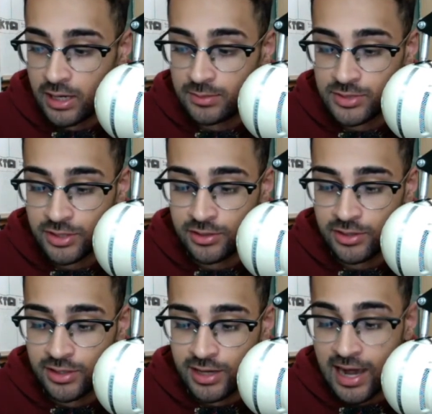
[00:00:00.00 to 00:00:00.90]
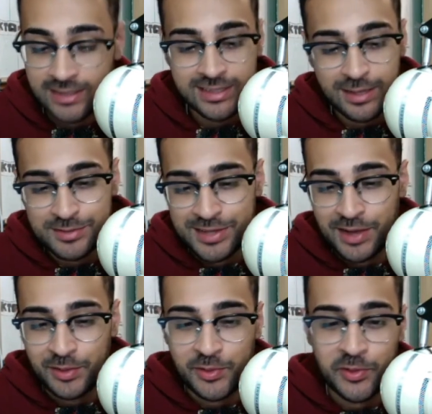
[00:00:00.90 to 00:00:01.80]
So I thought that was
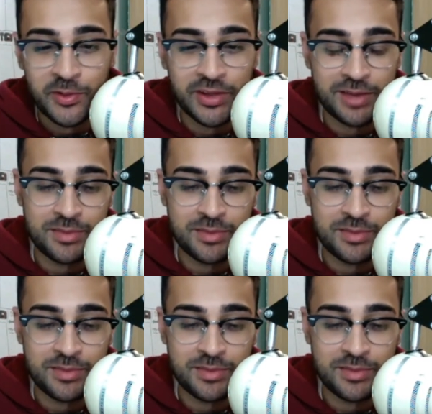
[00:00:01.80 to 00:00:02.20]
kind of cool. I